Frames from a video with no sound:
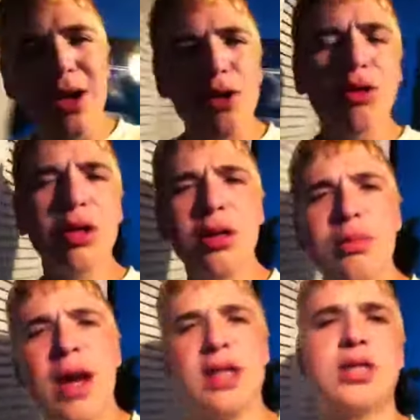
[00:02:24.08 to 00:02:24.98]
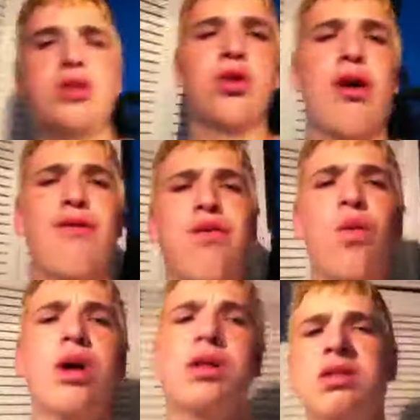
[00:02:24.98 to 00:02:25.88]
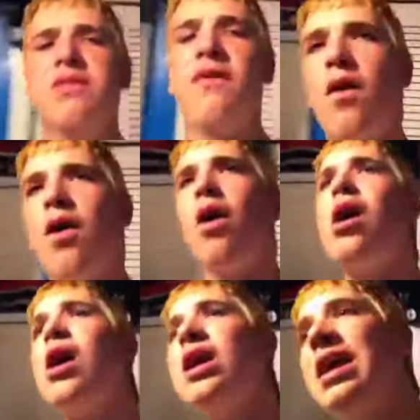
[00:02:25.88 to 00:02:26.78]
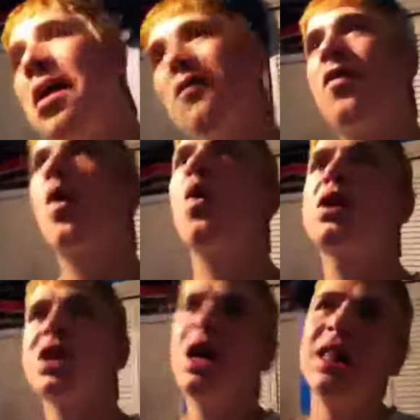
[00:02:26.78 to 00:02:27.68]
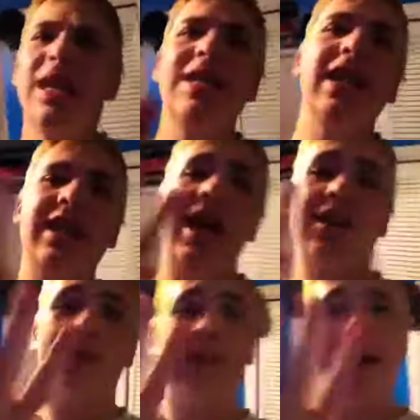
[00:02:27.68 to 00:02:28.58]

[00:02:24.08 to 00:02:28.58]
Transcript: killed the master off once and for all. Now, of course, they did that three